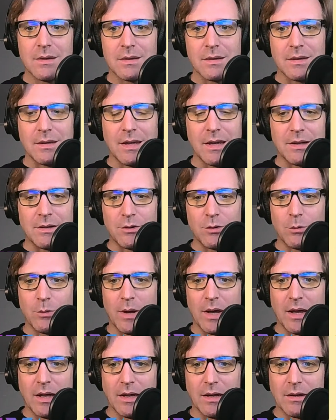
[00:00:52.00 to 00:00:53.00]
get to
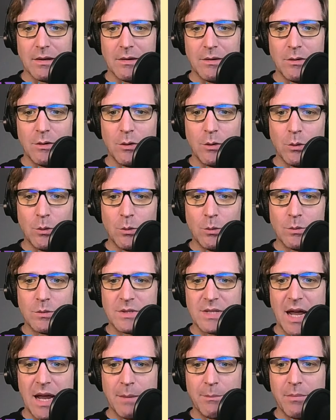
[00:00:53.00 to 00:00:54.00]
a new
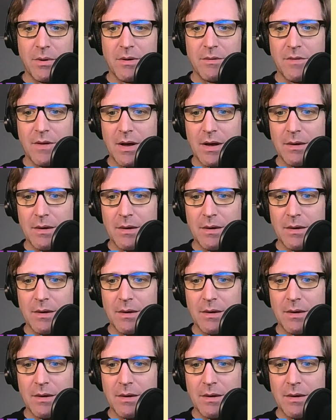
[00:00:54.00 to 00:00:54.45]
type of